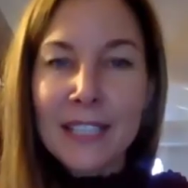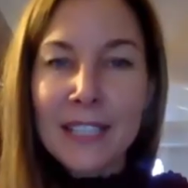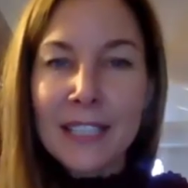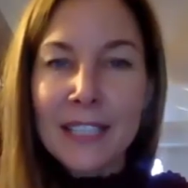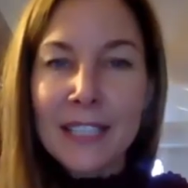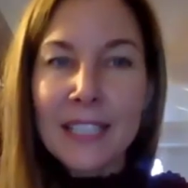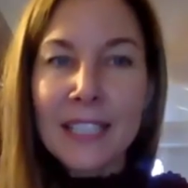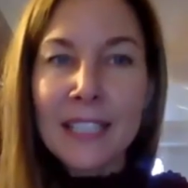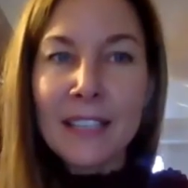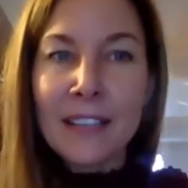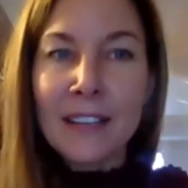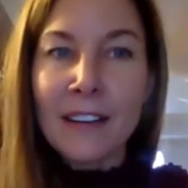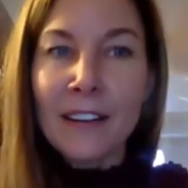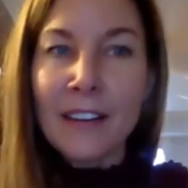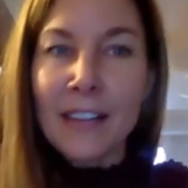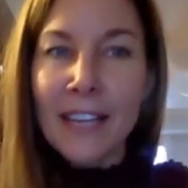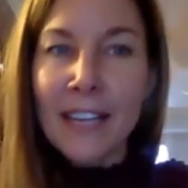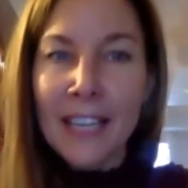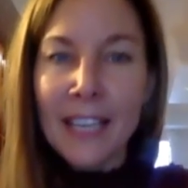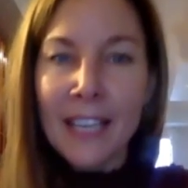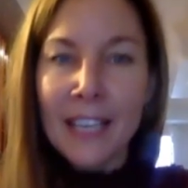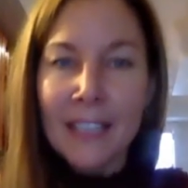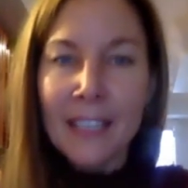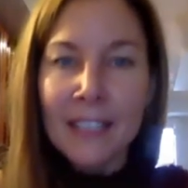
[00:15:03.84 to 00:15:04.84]
T R
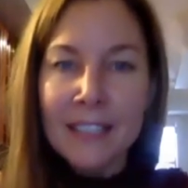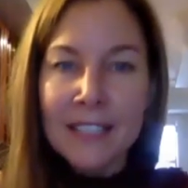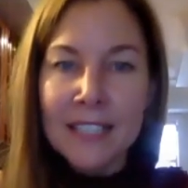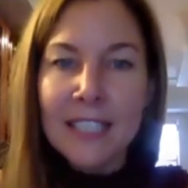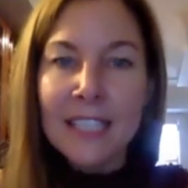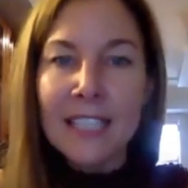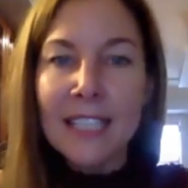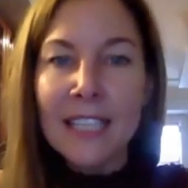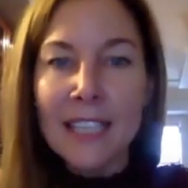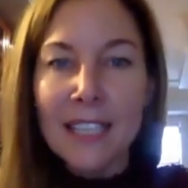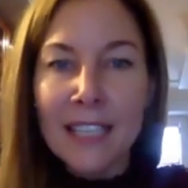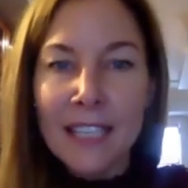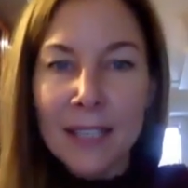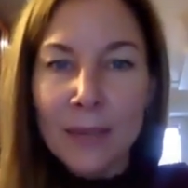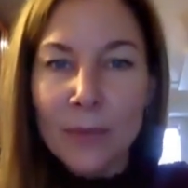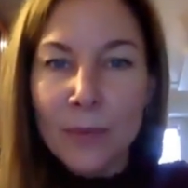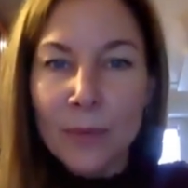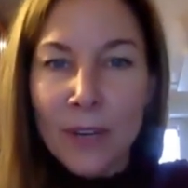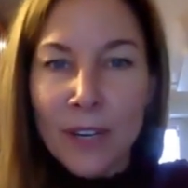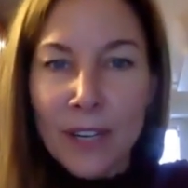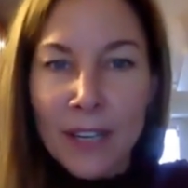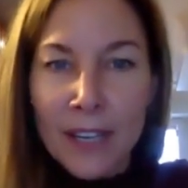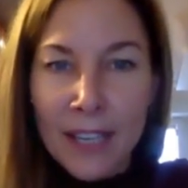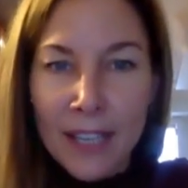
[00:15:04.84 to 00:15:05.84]
A C E
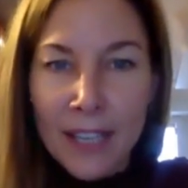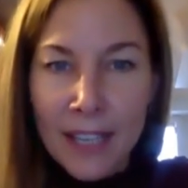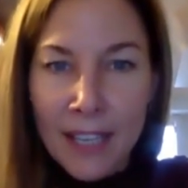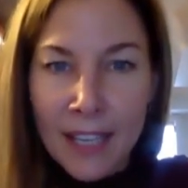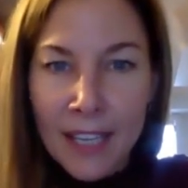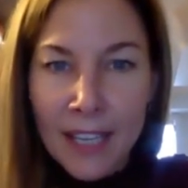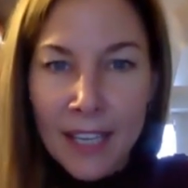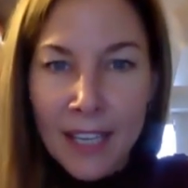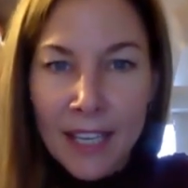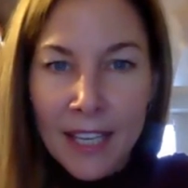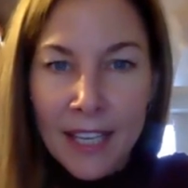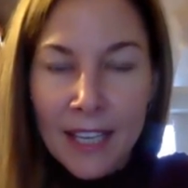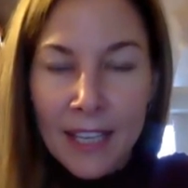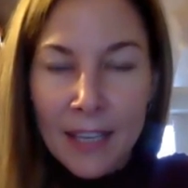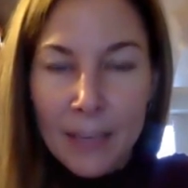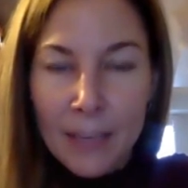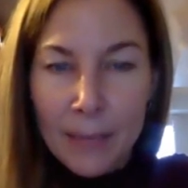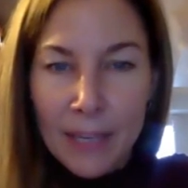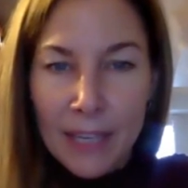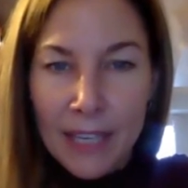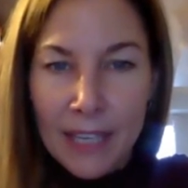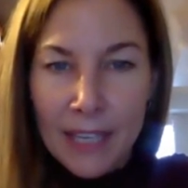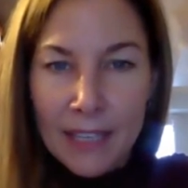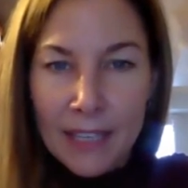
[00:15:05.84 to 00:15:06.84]
Y, and
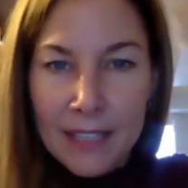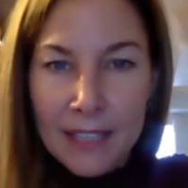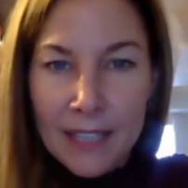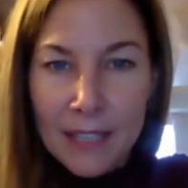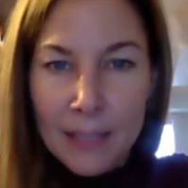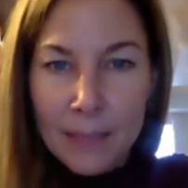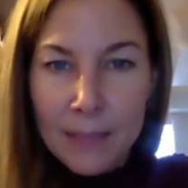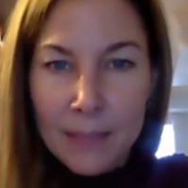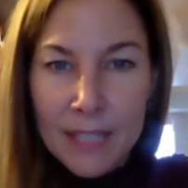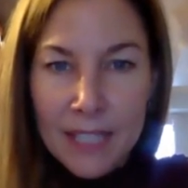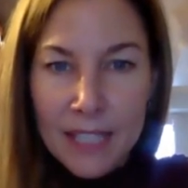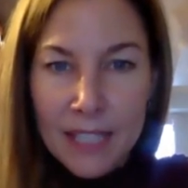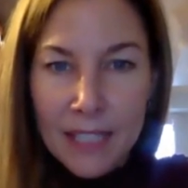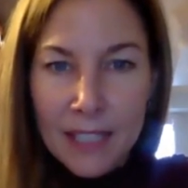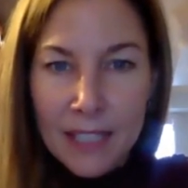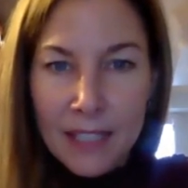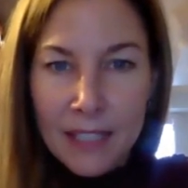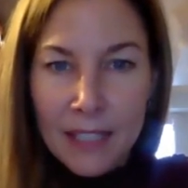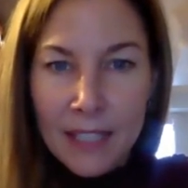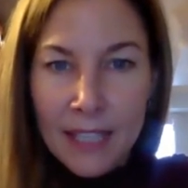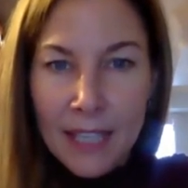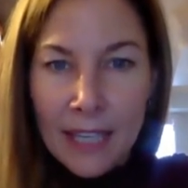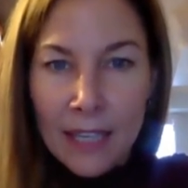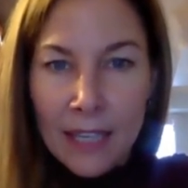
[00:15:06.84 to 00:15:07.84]
my last name, C
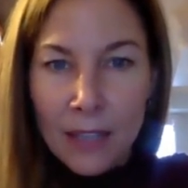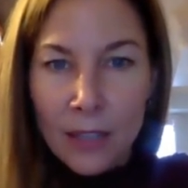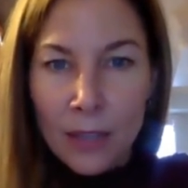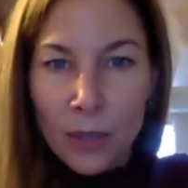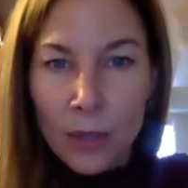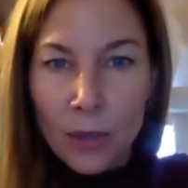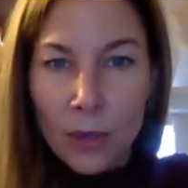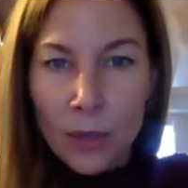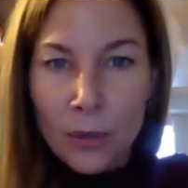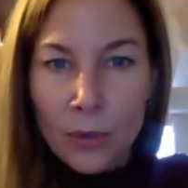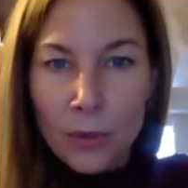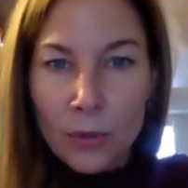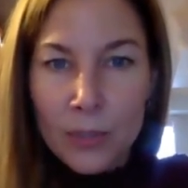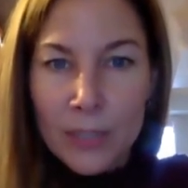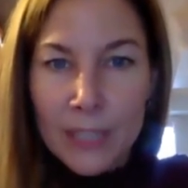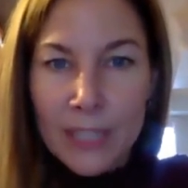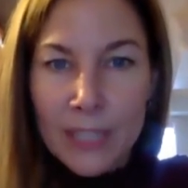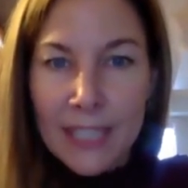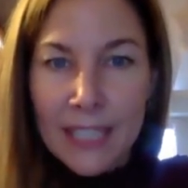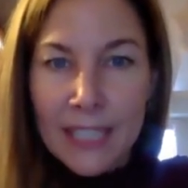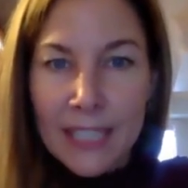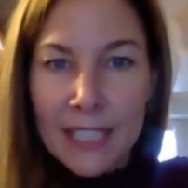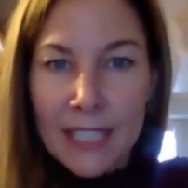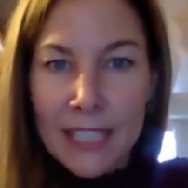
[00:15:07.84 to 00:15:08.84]
E L O
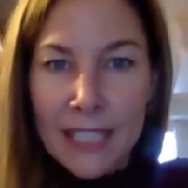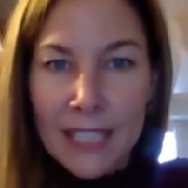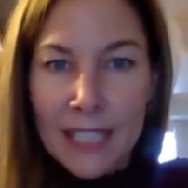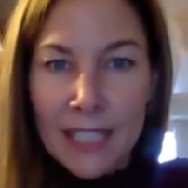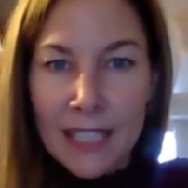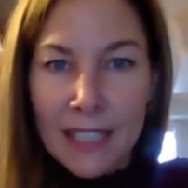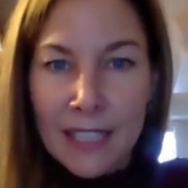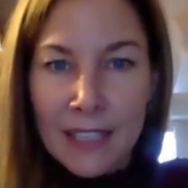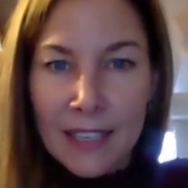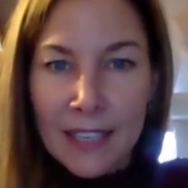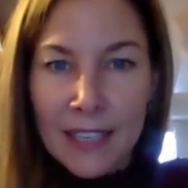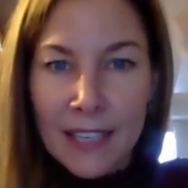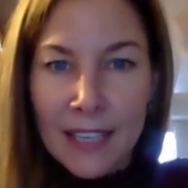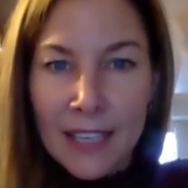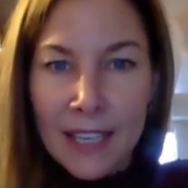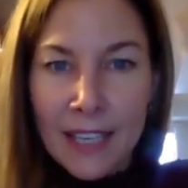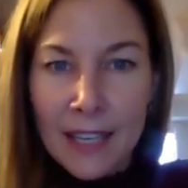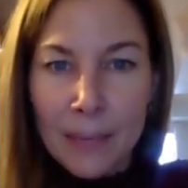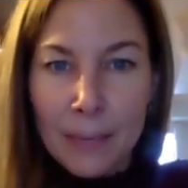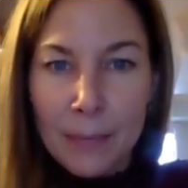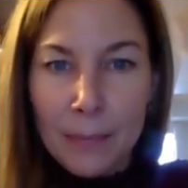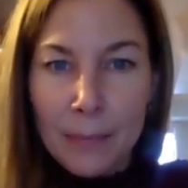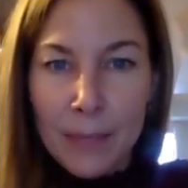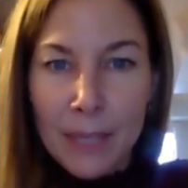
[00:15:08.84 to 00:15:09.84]
T T I
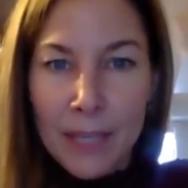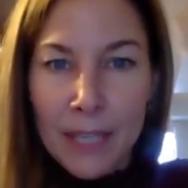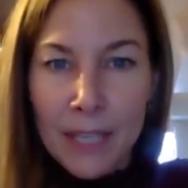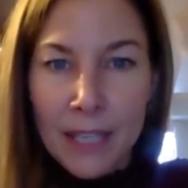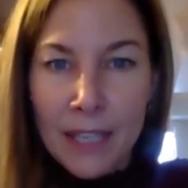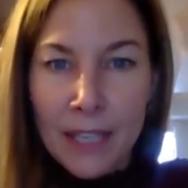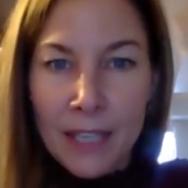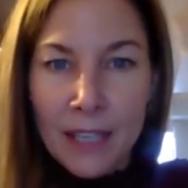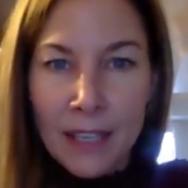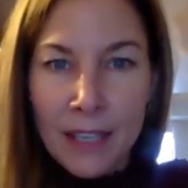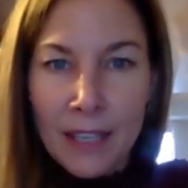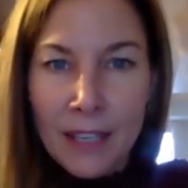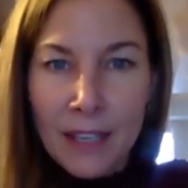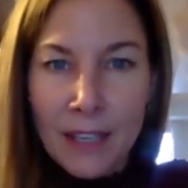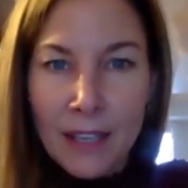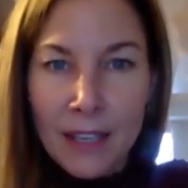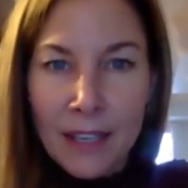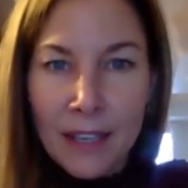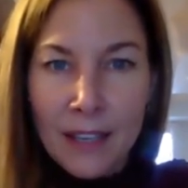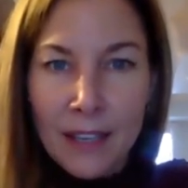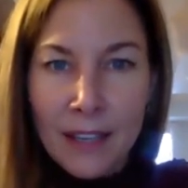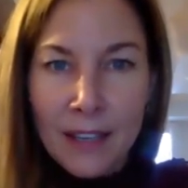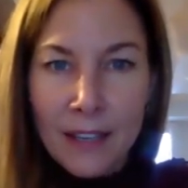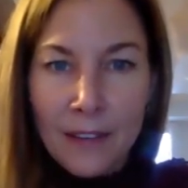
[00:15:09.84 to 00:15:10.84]
B
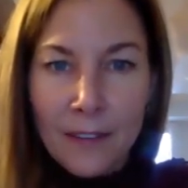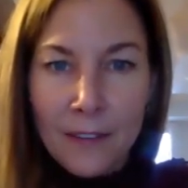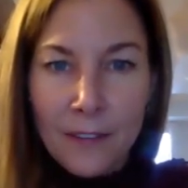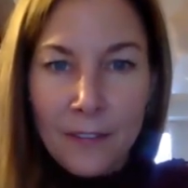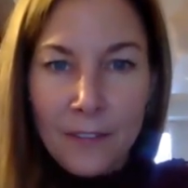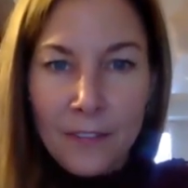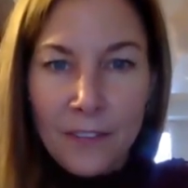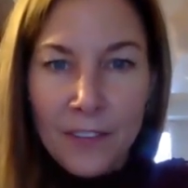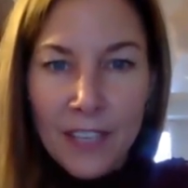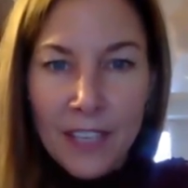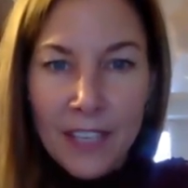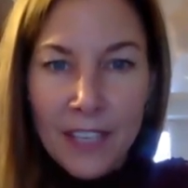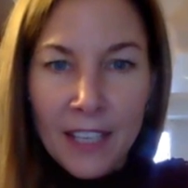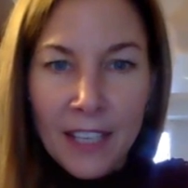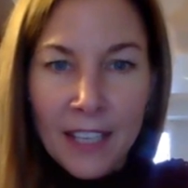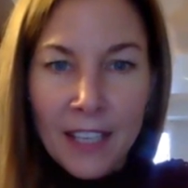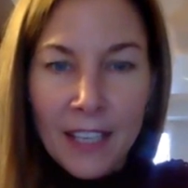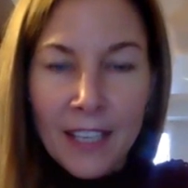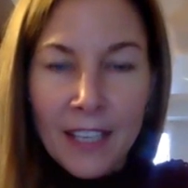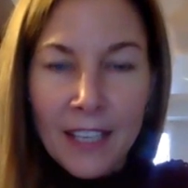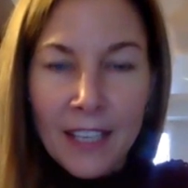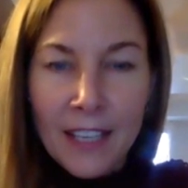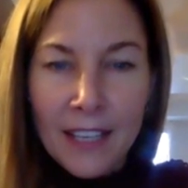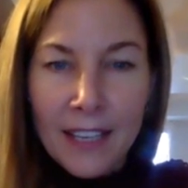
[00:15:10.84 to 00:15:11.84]
V
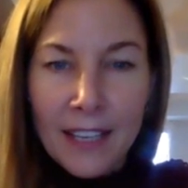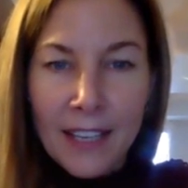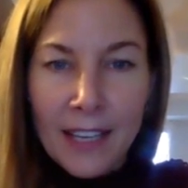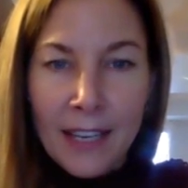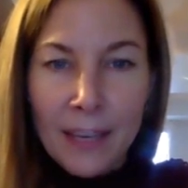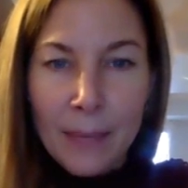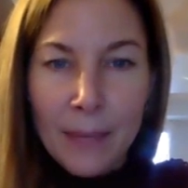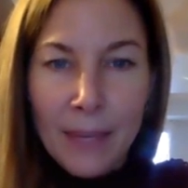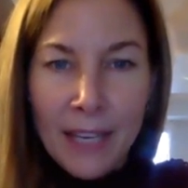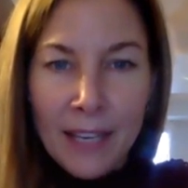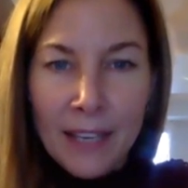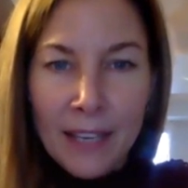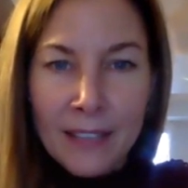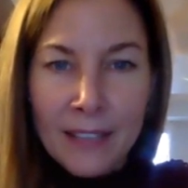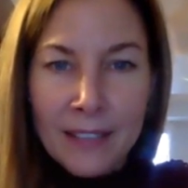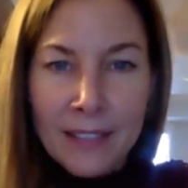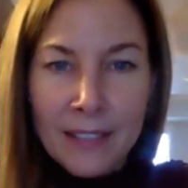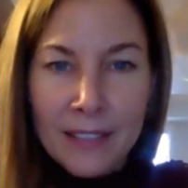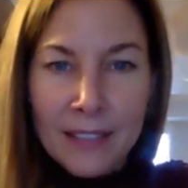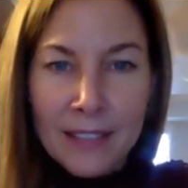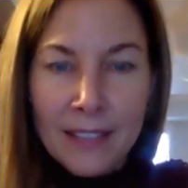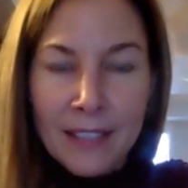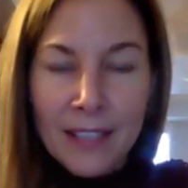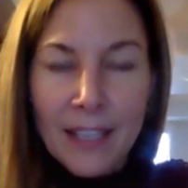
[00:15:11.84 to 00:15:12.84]
M
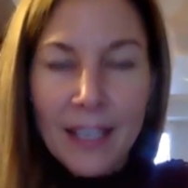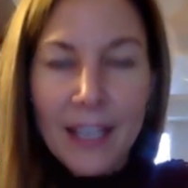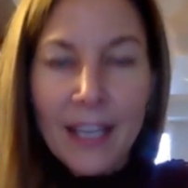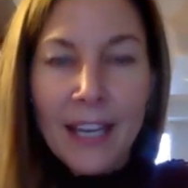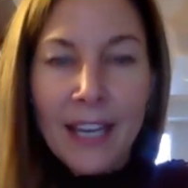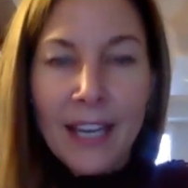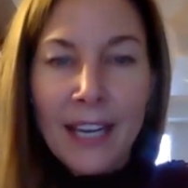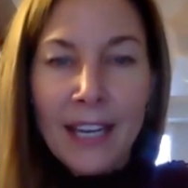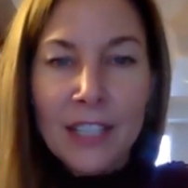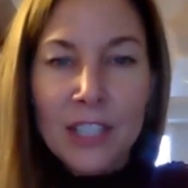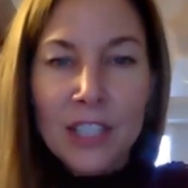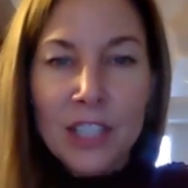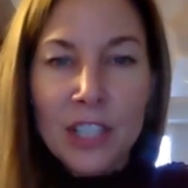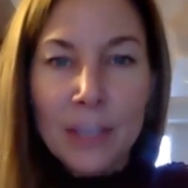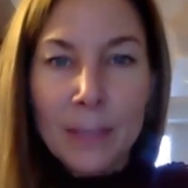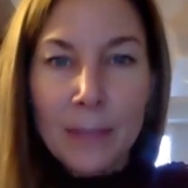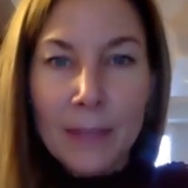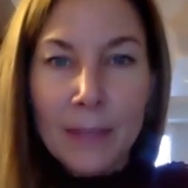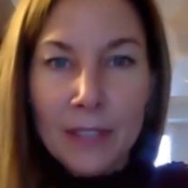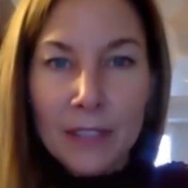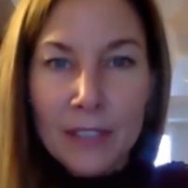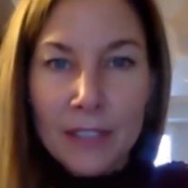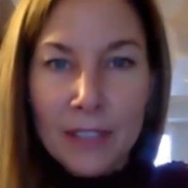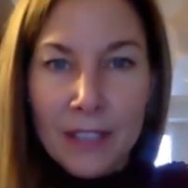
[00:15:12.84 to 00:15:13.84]
S at
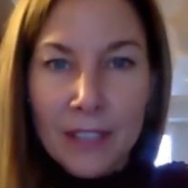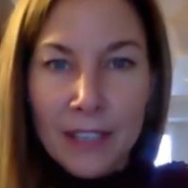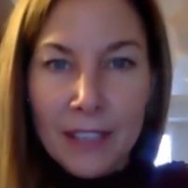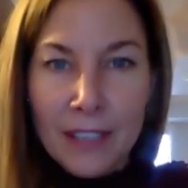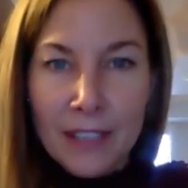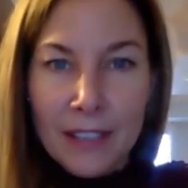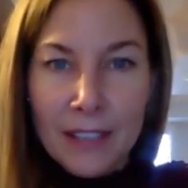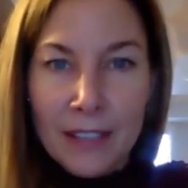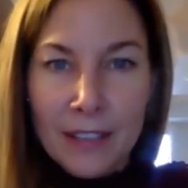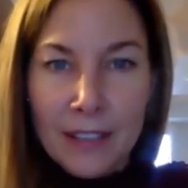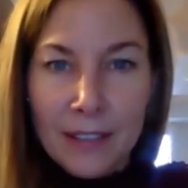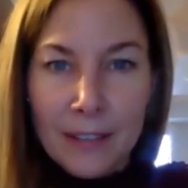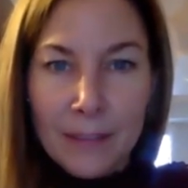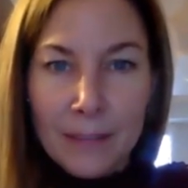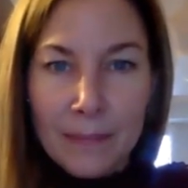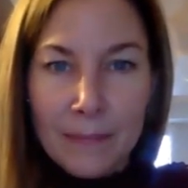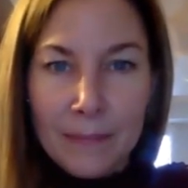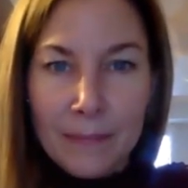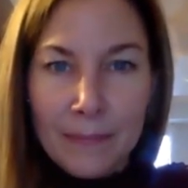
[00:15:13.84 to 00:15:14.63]
gmail.com.